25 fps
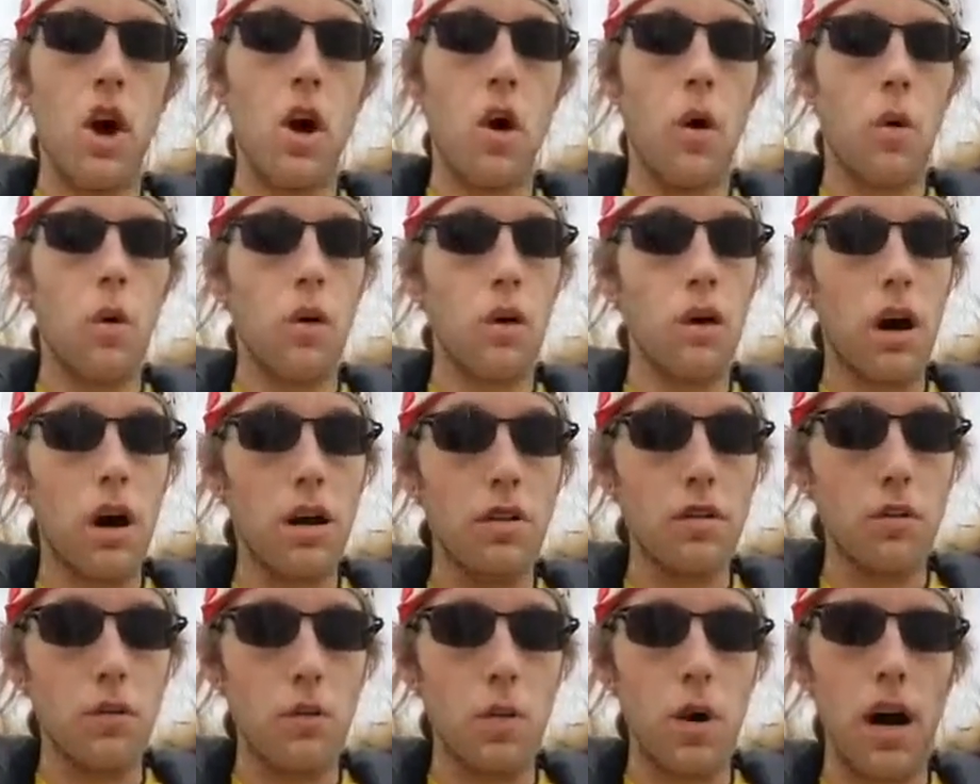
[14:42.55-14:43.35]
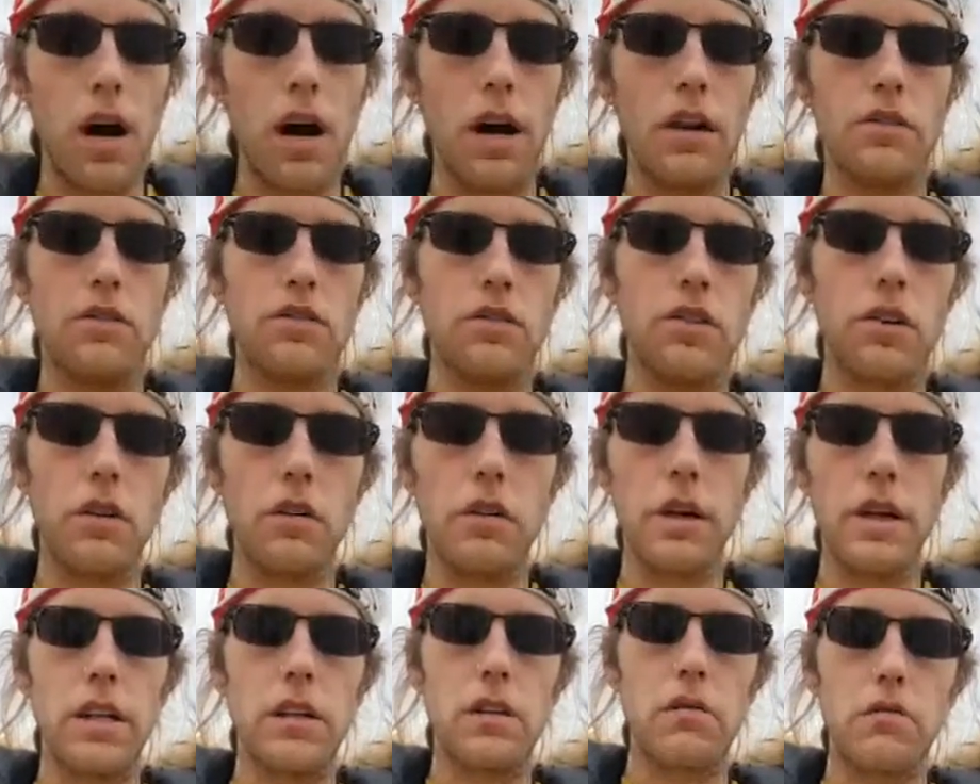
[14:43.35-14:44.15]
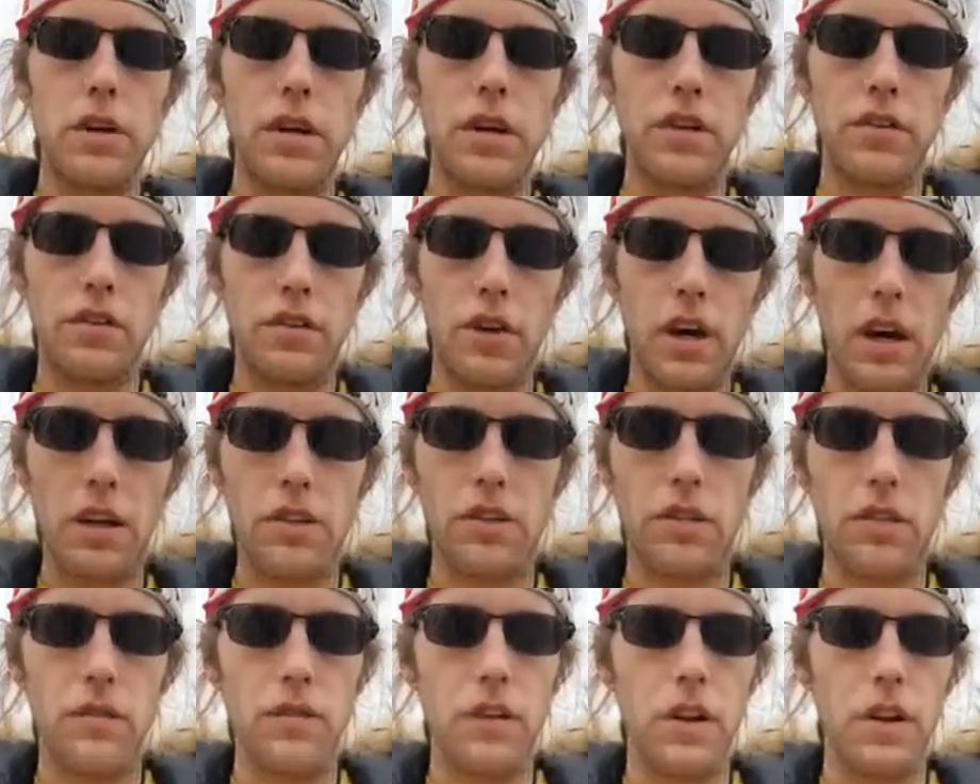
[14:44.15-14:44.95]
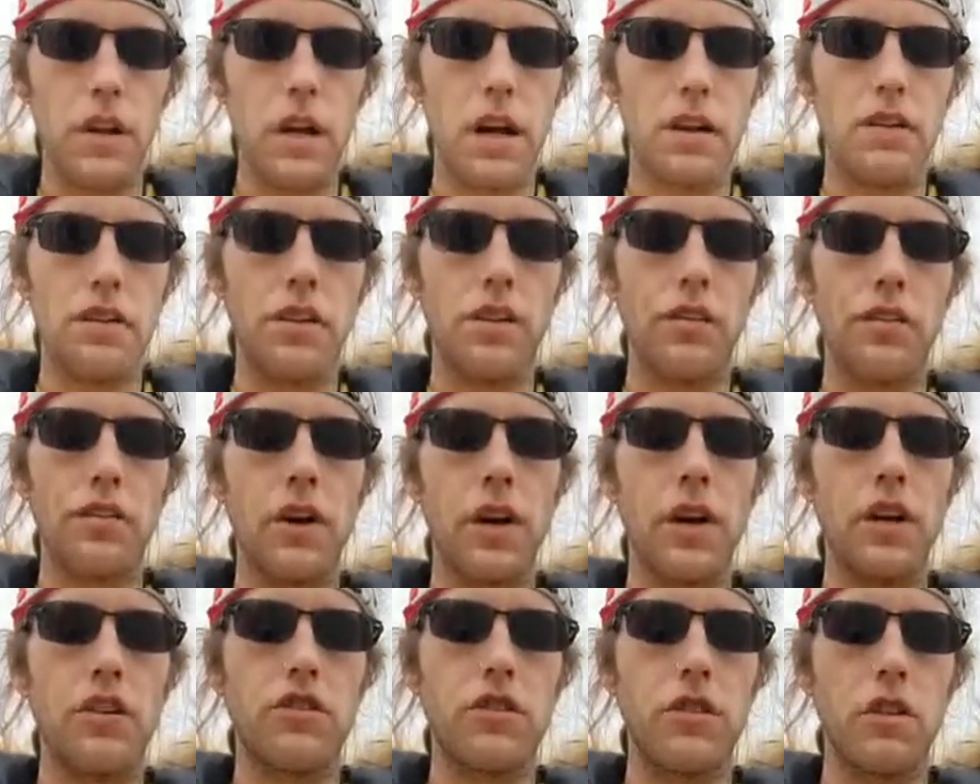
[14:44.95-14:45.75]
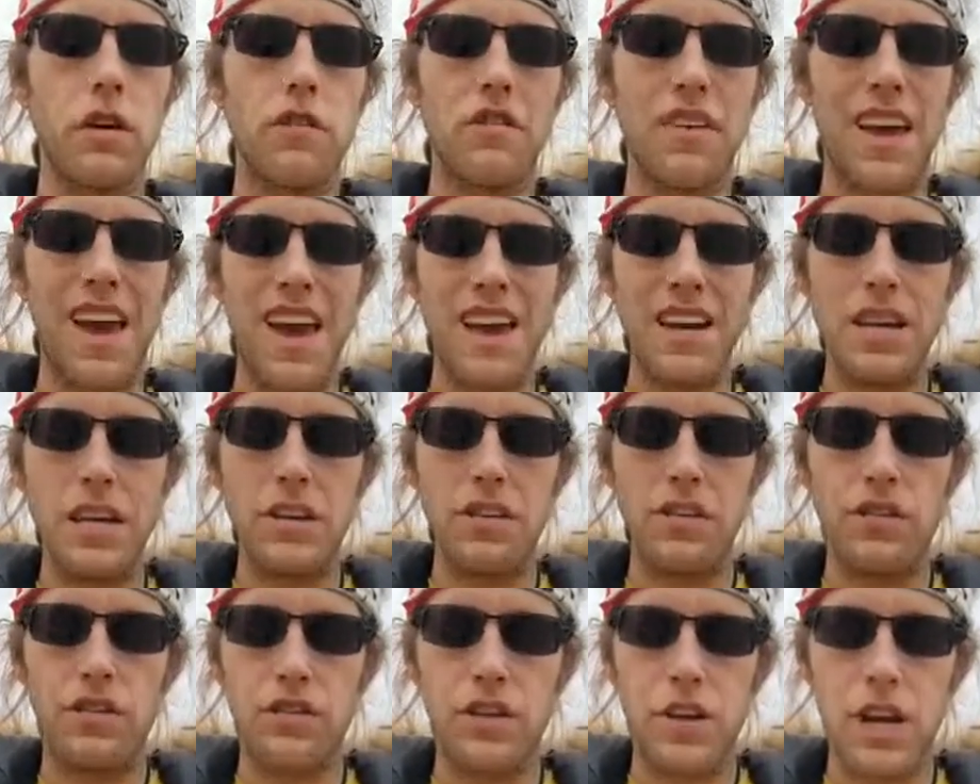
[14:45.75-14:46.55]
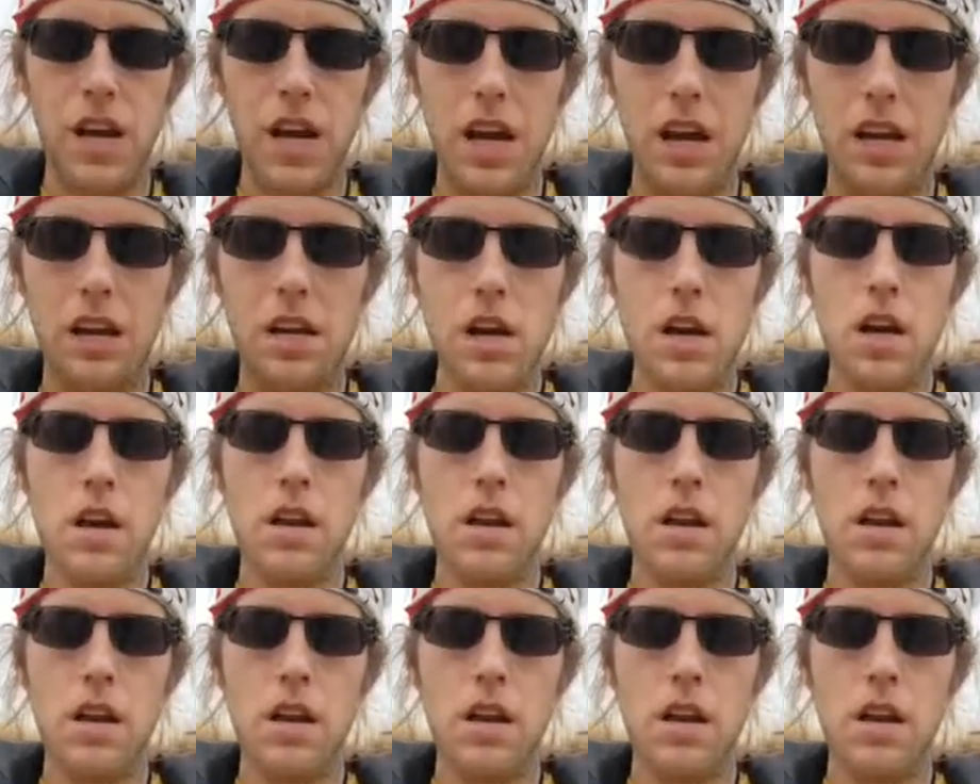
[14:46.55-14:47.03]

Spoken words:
or otherwise during the recess of the legislature of any state,